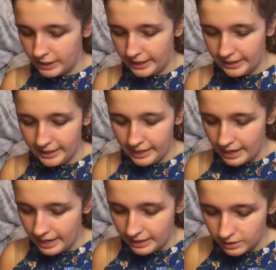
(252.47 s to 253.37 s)
T,
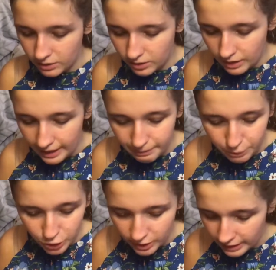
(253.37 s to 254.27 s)
and I
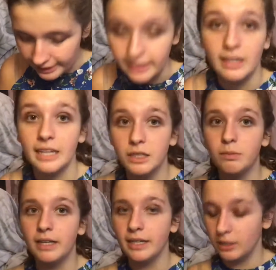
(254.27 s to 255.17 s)
appreciate that he lets
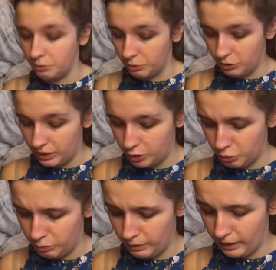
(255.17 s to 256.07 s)
me in, because most
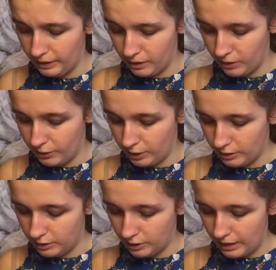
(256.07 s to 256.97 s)
teachers would be like, no, you're not
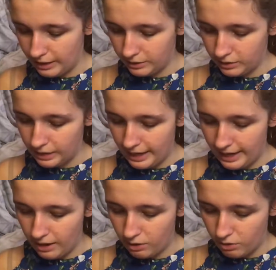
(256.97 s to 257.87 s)
in this class, get
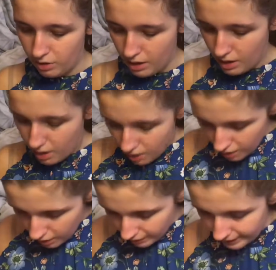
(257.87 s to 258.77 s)
out.
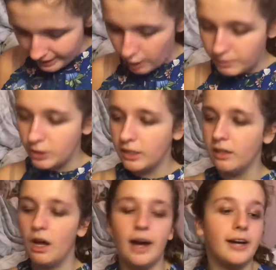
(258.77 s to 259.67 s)
Okay, now I'm using
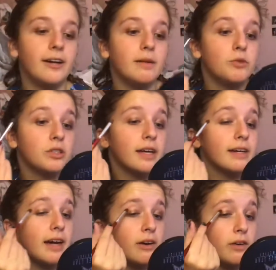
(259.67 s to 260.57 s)
Liar, and I'm just
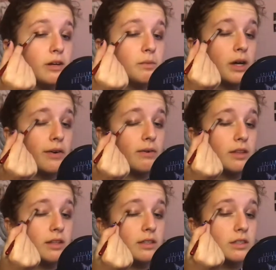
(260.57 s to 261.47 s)
like, I don't know, I'm going
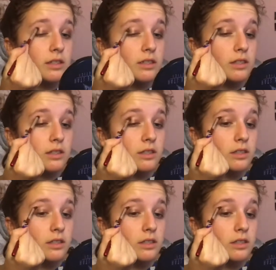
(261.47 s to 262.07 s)
with this.